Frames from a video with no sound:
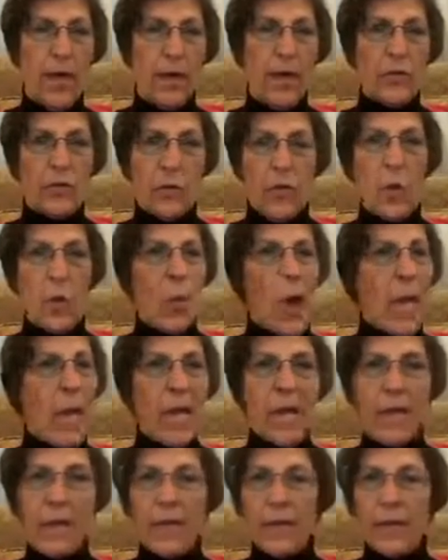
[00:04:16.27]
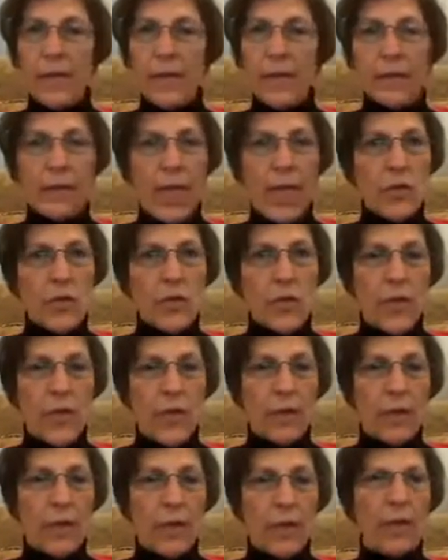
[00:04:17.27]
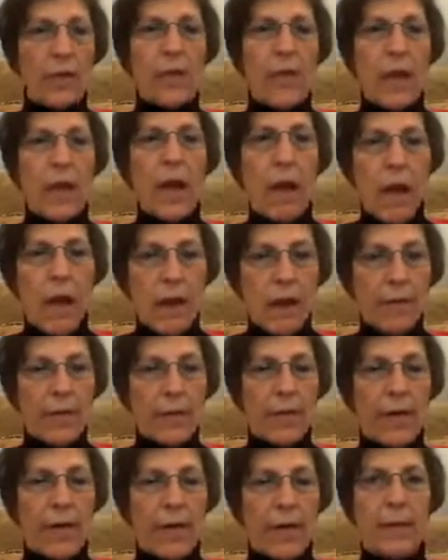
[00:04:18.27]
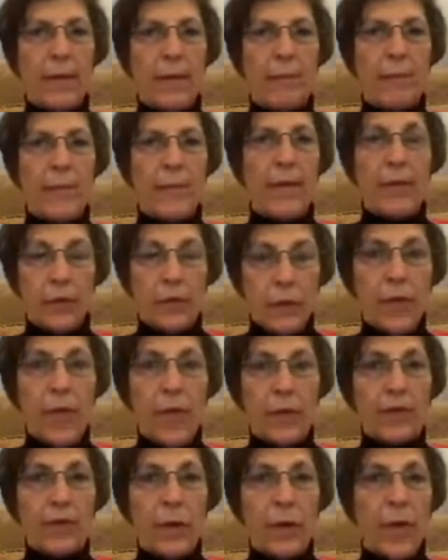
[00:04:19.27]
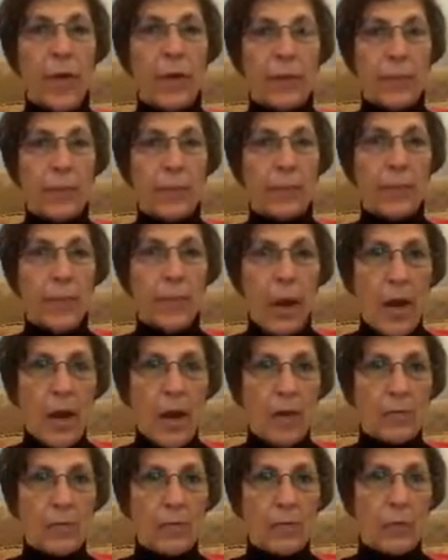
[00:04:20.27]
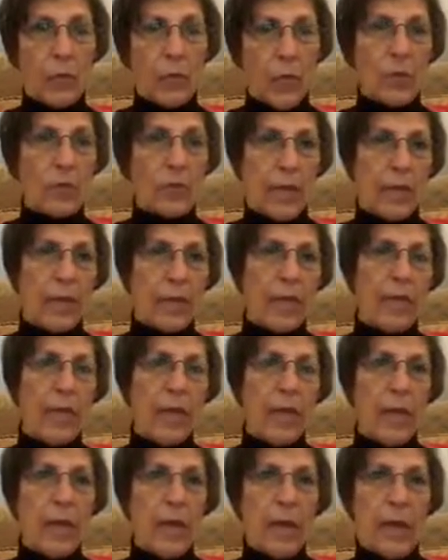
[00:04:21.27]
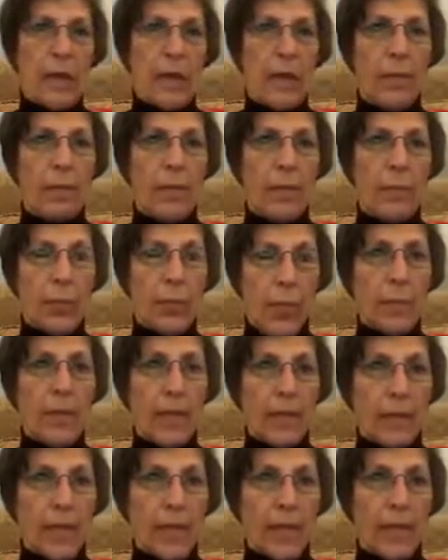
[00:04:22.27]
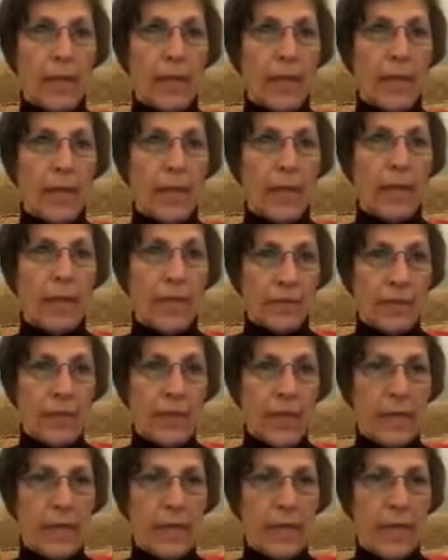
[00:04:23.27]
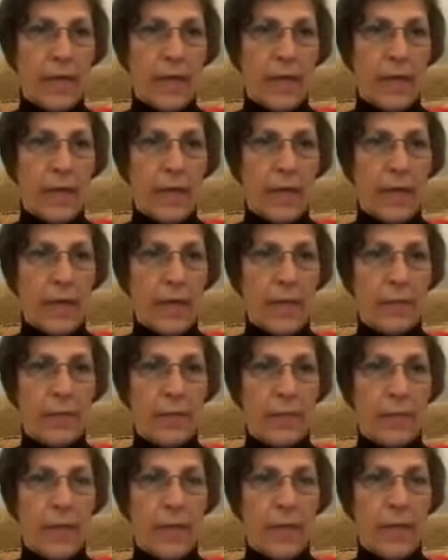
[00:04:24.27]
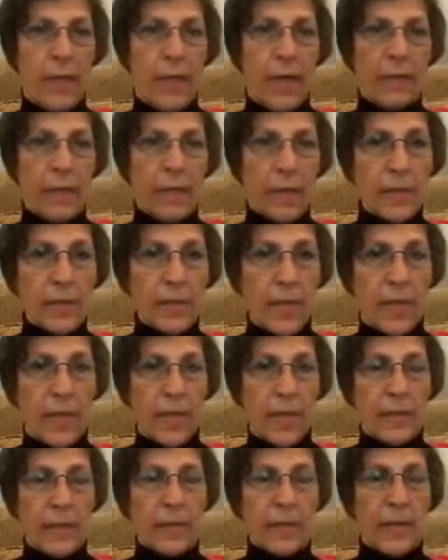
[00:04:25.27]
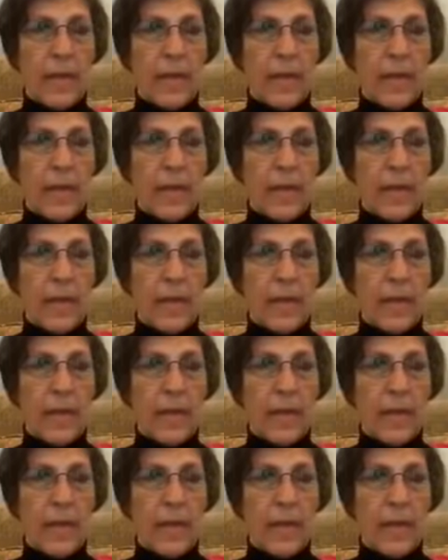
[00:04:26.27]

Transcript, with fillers: So while in detention, they are um, kids are deprived totally um, from getting uh, this legal um, uh, assistance.